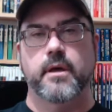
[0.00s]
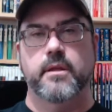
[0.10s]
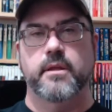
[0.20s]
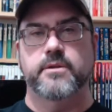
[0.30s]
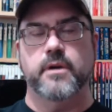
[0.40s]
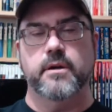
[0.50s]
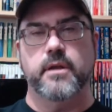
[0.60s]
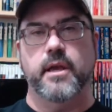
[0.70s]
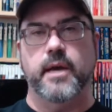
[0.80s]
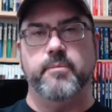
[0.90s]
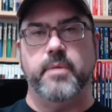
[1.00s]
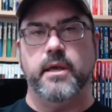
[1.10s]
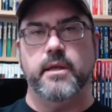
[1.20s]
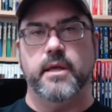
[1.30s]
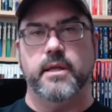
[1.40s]
stronger the IP
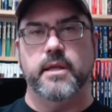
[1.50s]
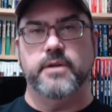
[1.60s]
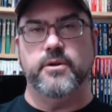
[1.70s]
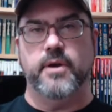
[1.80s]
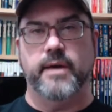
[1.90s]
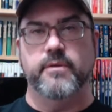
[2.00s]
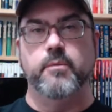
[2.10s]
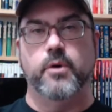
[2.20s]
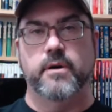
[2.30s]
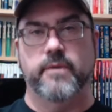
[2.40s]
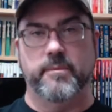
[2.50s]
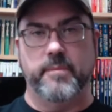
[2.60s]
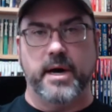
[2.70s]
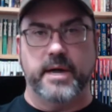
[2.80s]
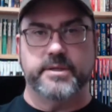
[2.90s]
that you have, the more of a
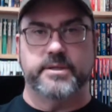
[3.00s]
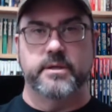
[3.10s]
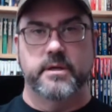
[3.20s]
box